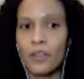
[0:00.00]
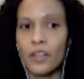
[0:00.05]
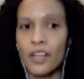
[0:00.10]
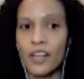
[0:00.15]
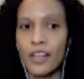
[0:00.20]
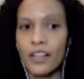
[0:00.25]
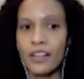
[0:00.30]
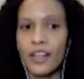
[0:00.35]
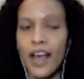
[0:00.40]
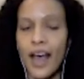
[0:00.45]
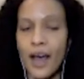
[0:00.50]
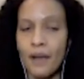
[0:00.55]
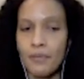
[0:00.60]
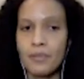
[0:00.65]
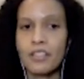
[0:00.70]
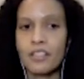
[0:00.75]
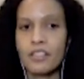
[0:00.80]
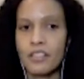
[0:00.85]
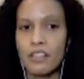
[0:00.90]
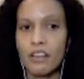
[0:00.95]
in the
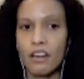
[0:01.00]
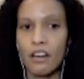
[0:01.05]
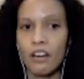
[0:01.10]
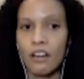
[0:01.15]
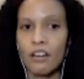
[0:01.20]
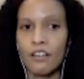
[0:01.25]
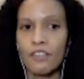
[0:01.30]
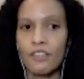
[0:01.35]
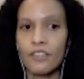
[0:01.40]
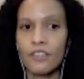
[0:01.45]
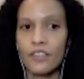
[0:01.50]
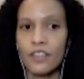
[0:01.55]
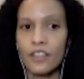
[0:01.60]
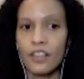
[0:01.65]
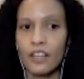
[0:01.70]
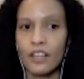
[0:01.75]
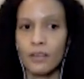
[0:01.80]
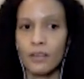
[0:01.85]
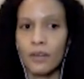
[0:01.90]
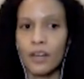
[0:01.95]
absence of
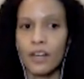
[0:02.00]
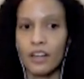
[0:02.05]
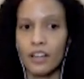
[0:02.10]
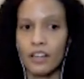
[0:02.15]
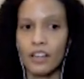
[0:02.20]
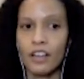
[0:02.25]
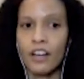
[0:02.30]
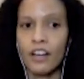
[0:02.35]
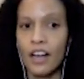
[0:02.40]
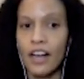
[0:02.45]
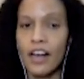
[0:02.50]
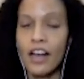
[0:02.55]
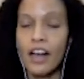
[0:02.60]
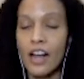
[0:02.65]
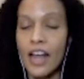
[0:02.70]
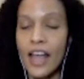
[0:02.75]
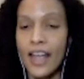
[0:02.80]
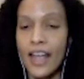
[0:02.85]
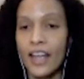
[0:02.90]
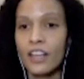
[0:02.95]

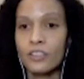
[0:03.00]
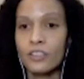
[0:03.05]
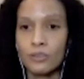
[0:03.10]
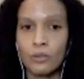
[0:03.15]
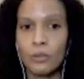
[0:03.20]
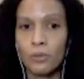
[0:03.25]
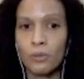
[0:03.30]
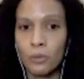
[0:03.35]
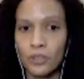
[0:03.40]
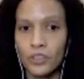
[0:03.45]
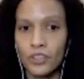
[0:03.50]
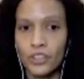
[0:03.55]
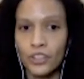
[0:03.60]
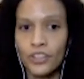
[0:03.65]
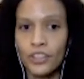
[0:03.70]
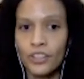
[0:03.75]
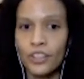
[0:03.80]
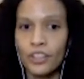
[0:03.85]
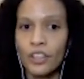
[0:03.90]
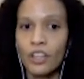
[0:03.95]
a hand or a
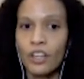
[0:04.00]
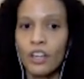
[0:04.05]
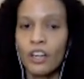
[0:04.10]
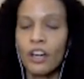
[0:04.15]
worker